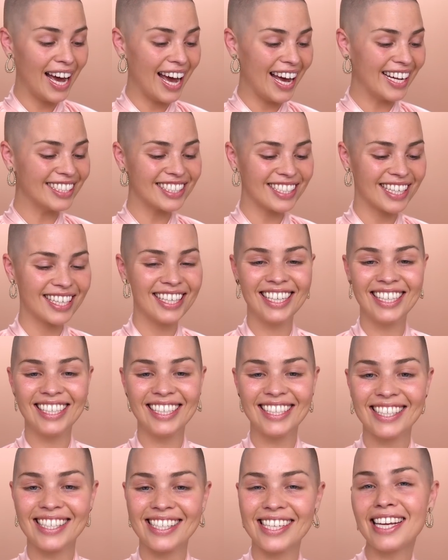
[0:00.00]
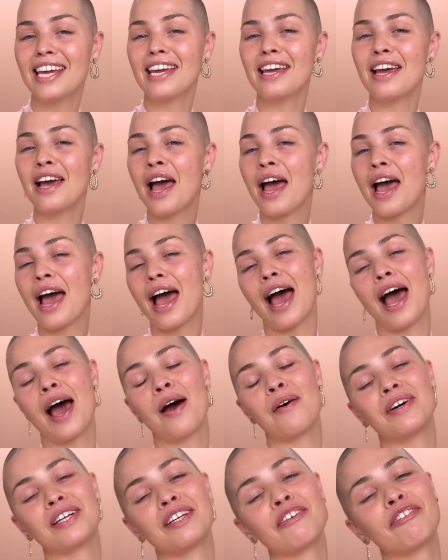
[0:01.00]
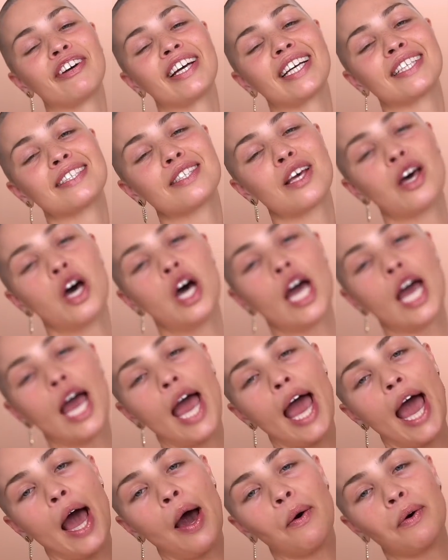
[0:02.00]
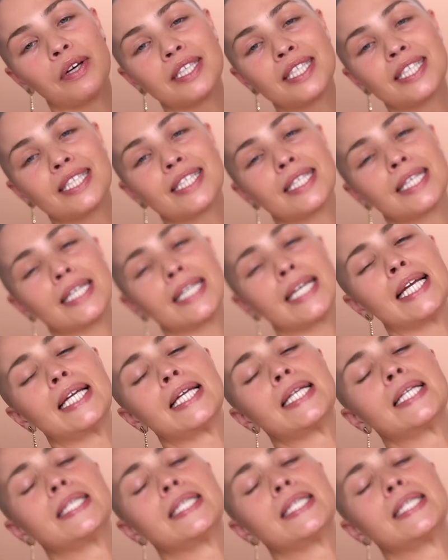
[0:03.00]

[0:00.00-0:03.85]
and see how it affects our skin.